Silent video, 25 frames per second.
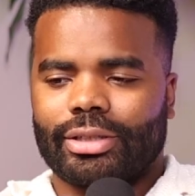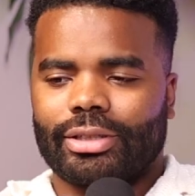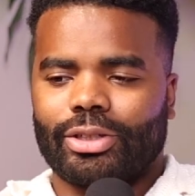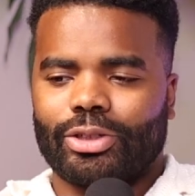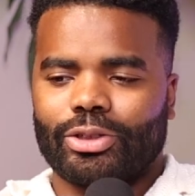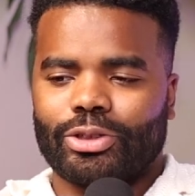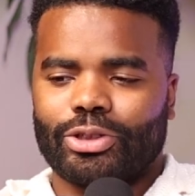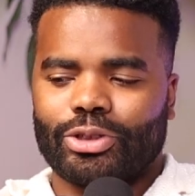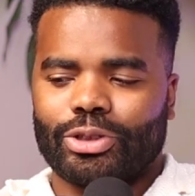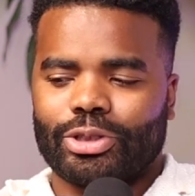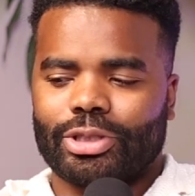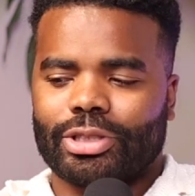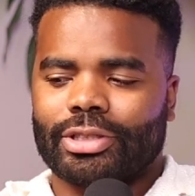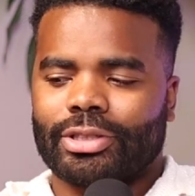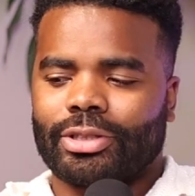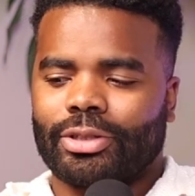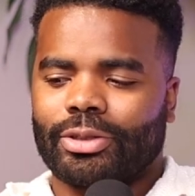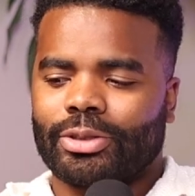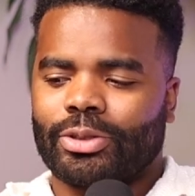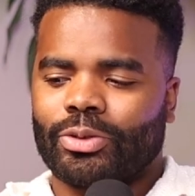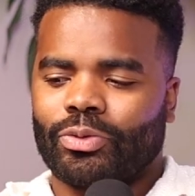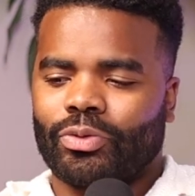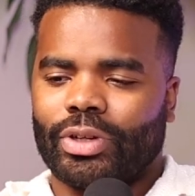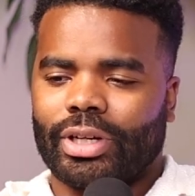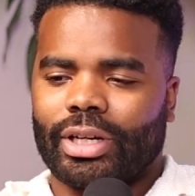culture is
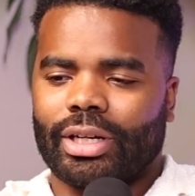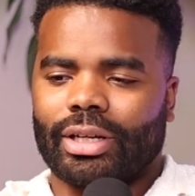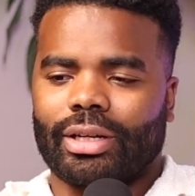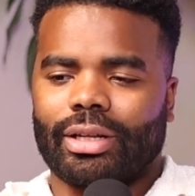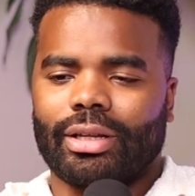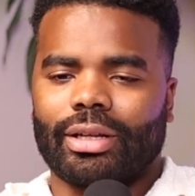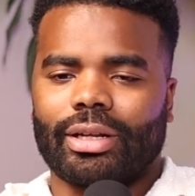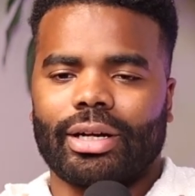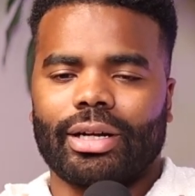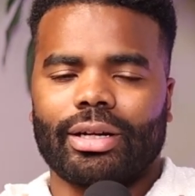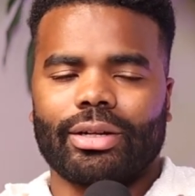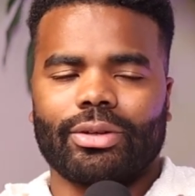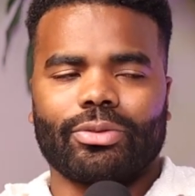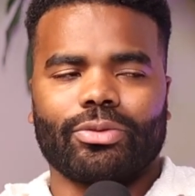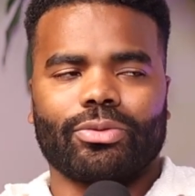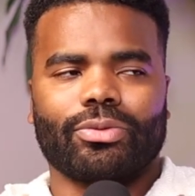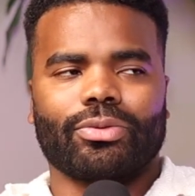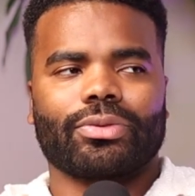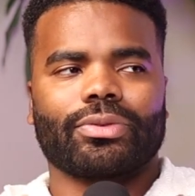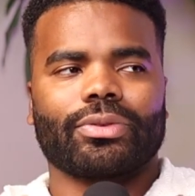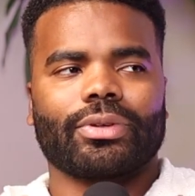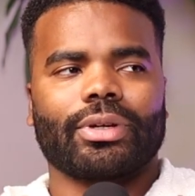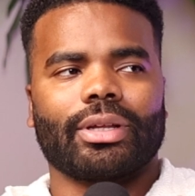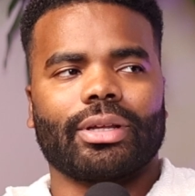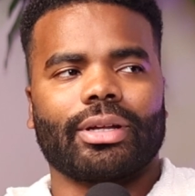cultivating a lot
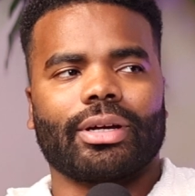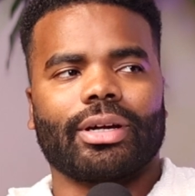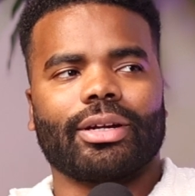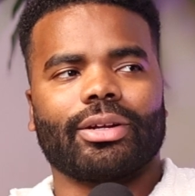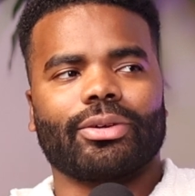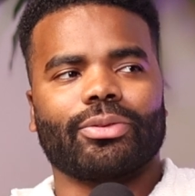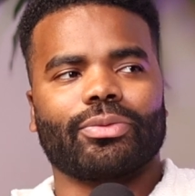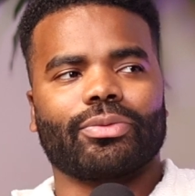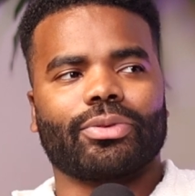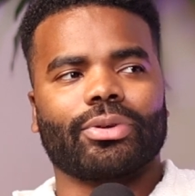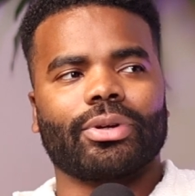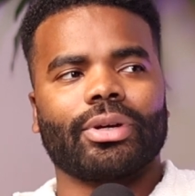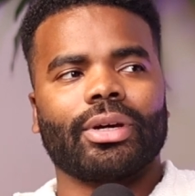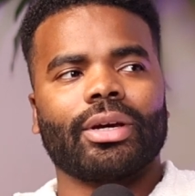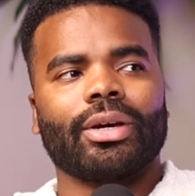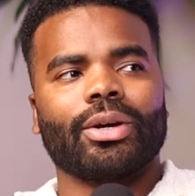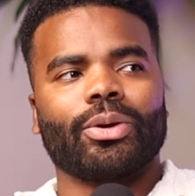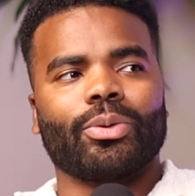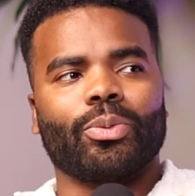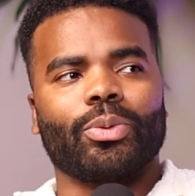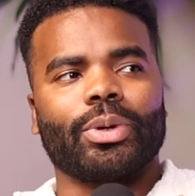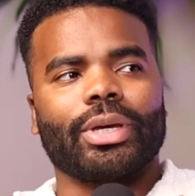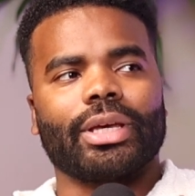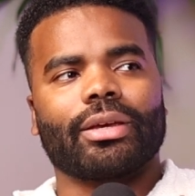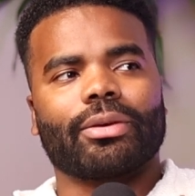of
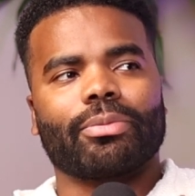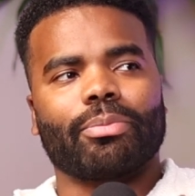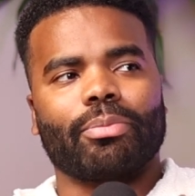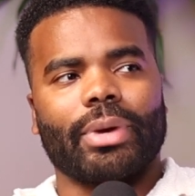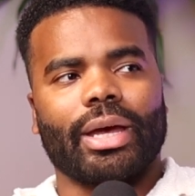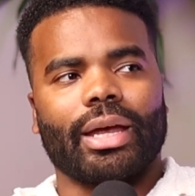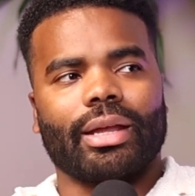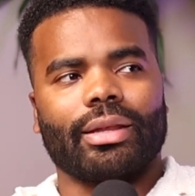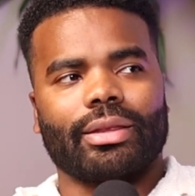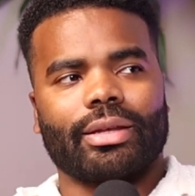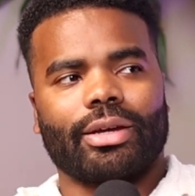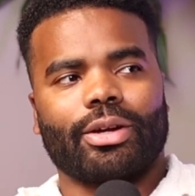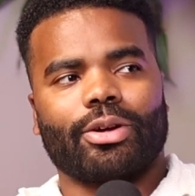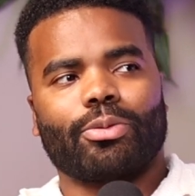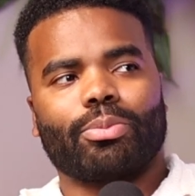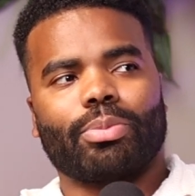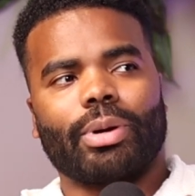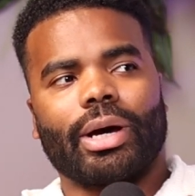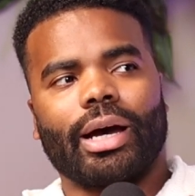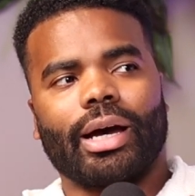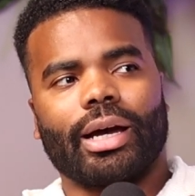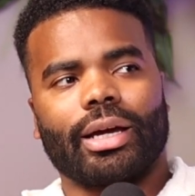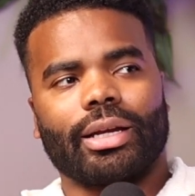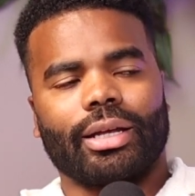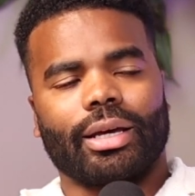weak men that are
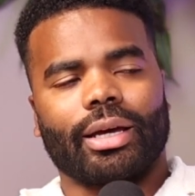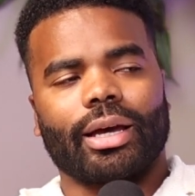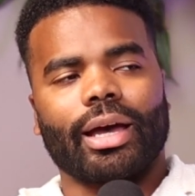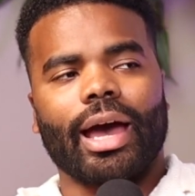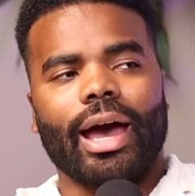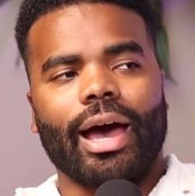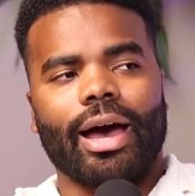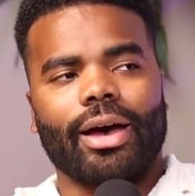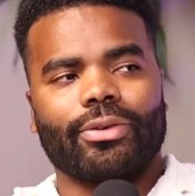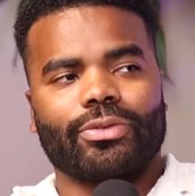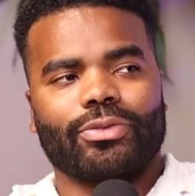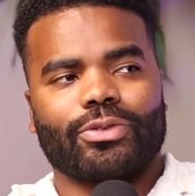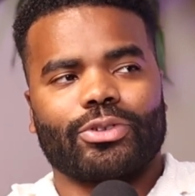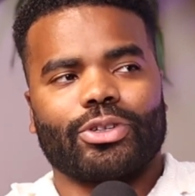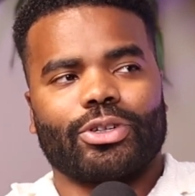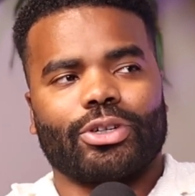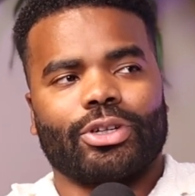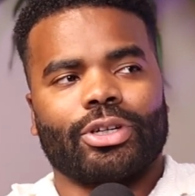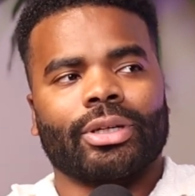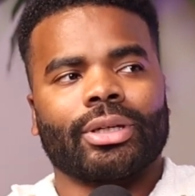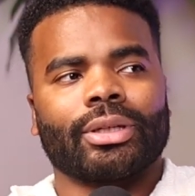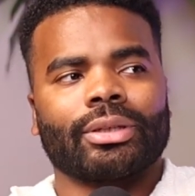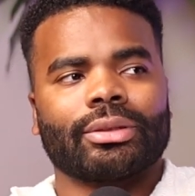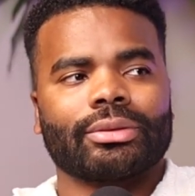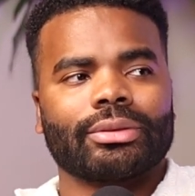pining
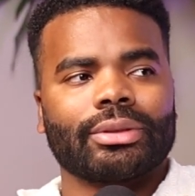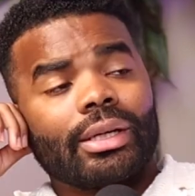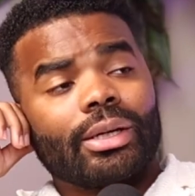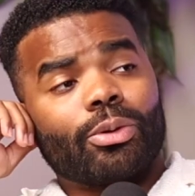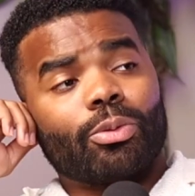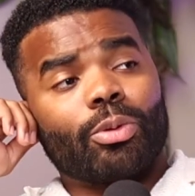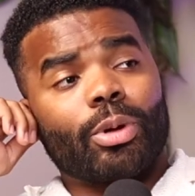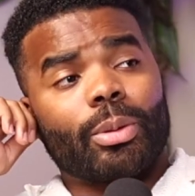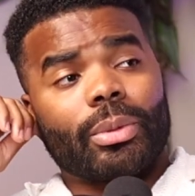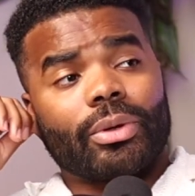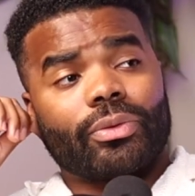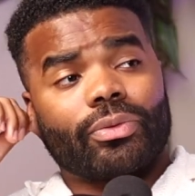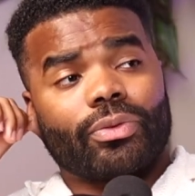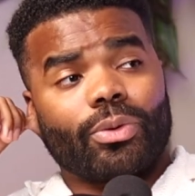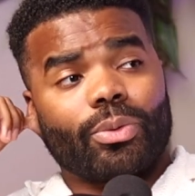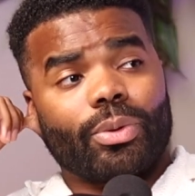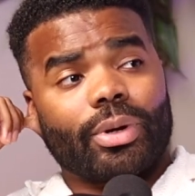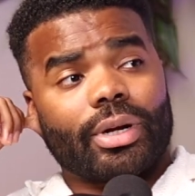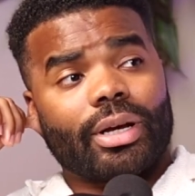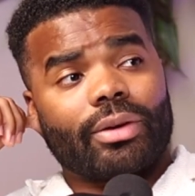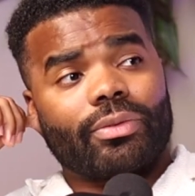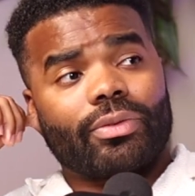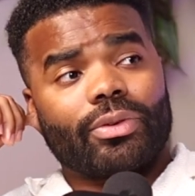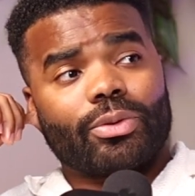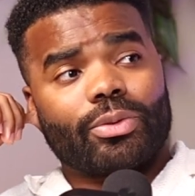after women for
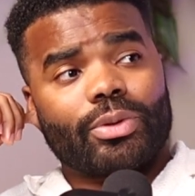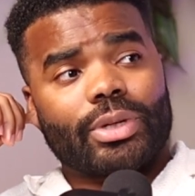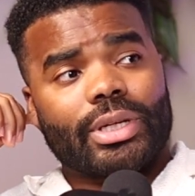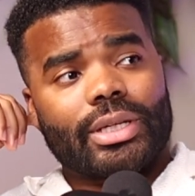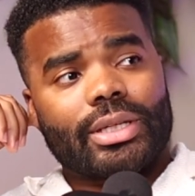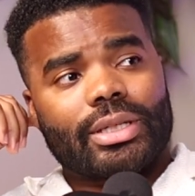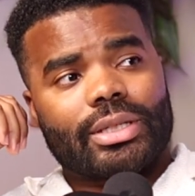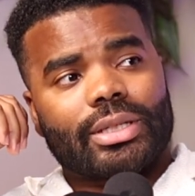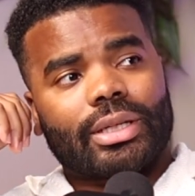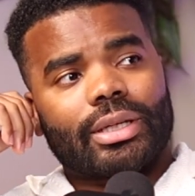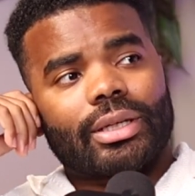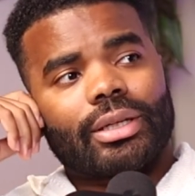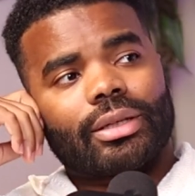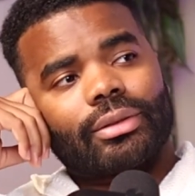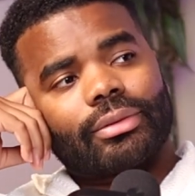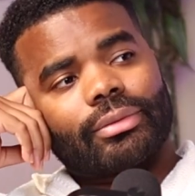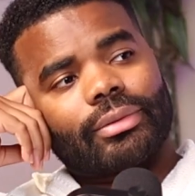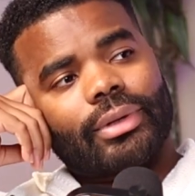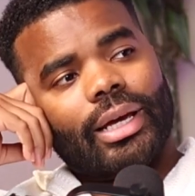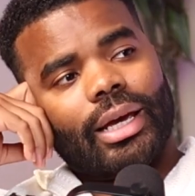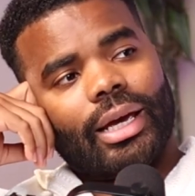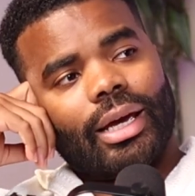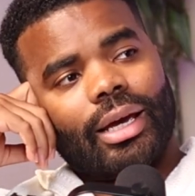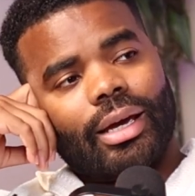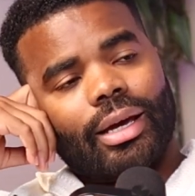whatever
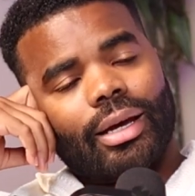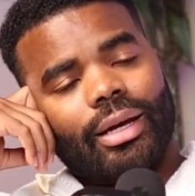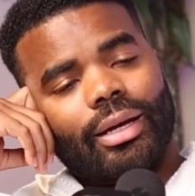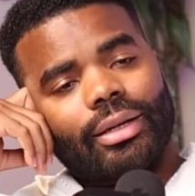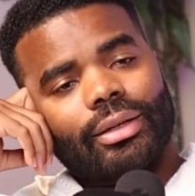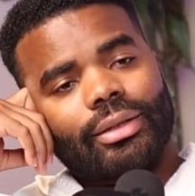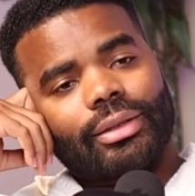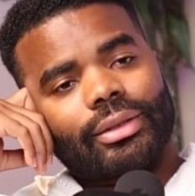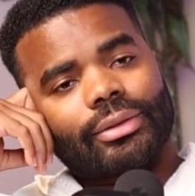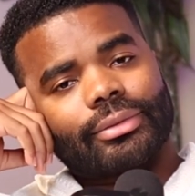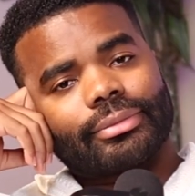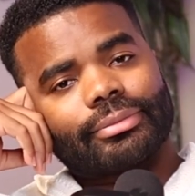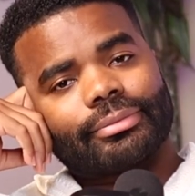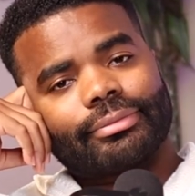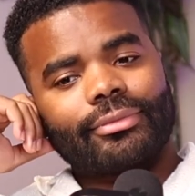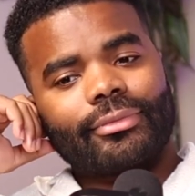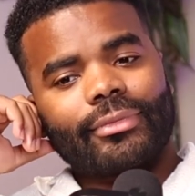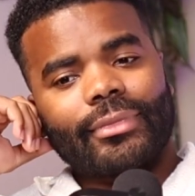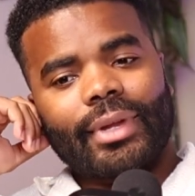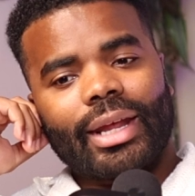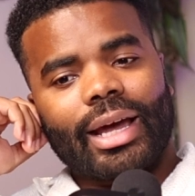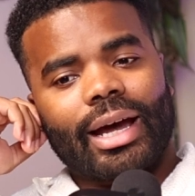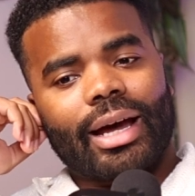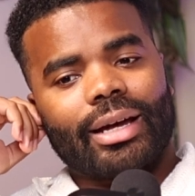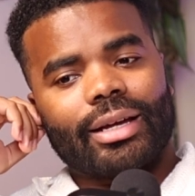reason, and
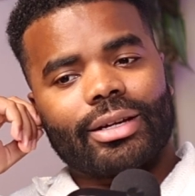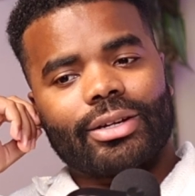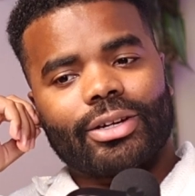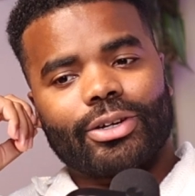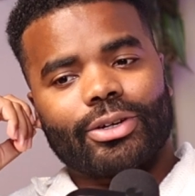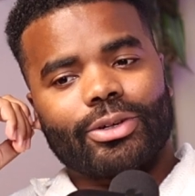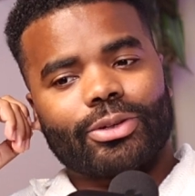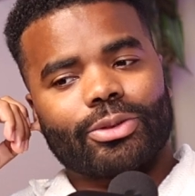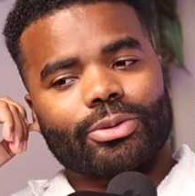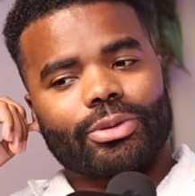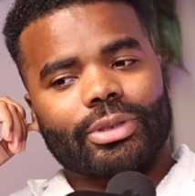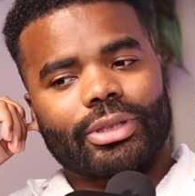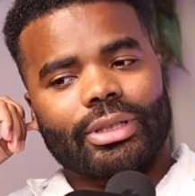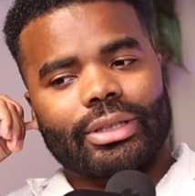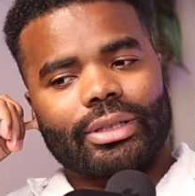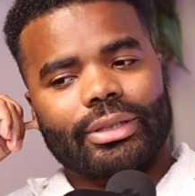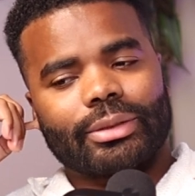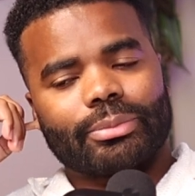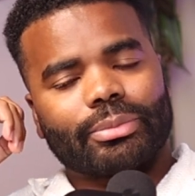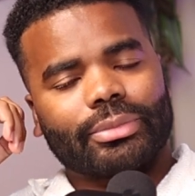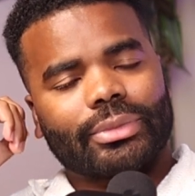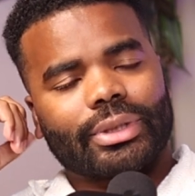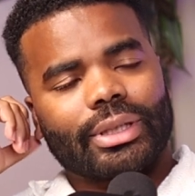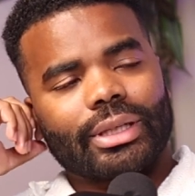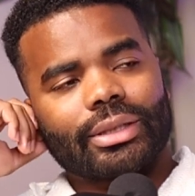I don't
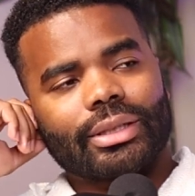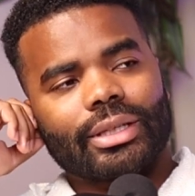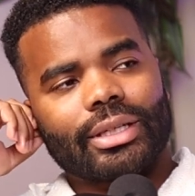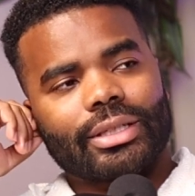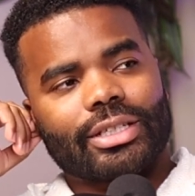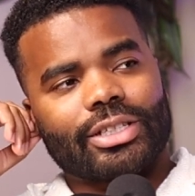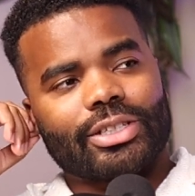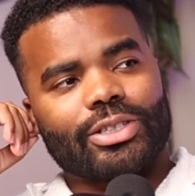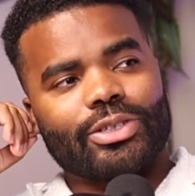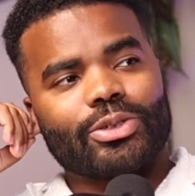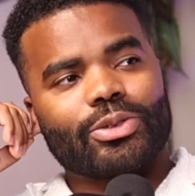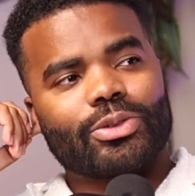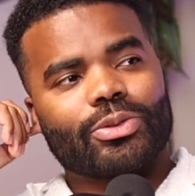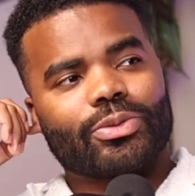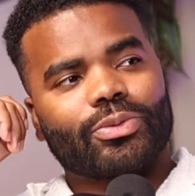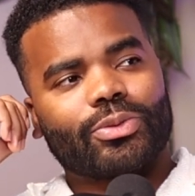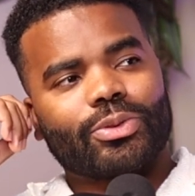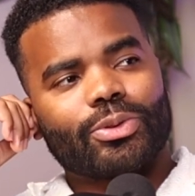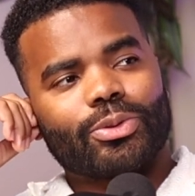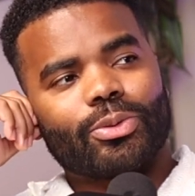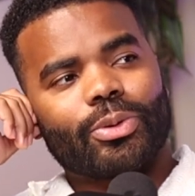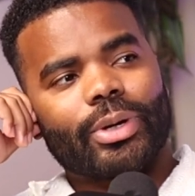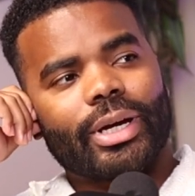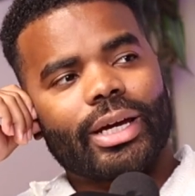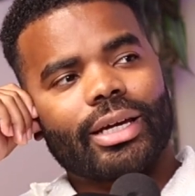think that's a
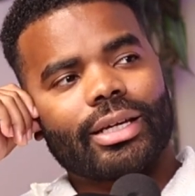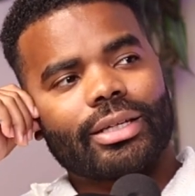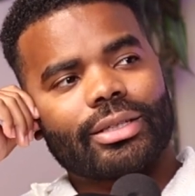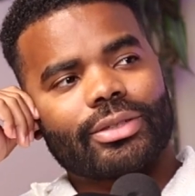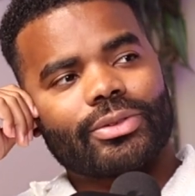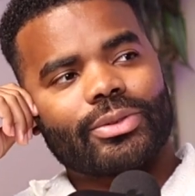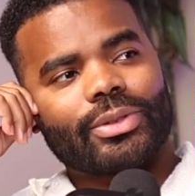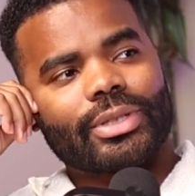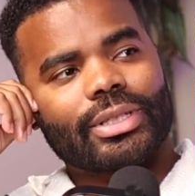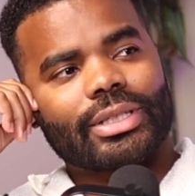useful way to